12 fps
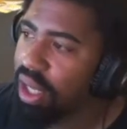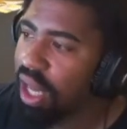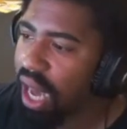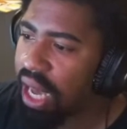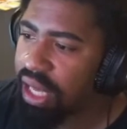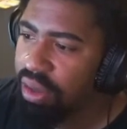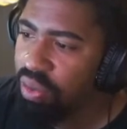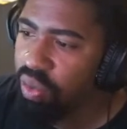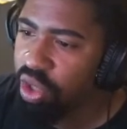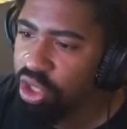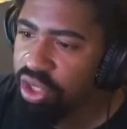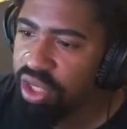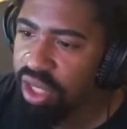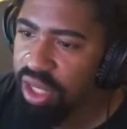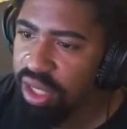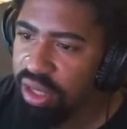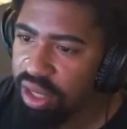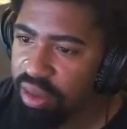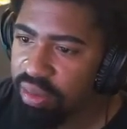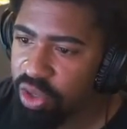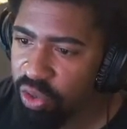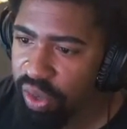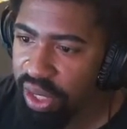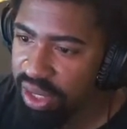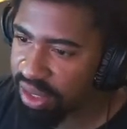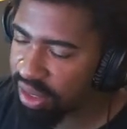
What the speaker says: I could see them doing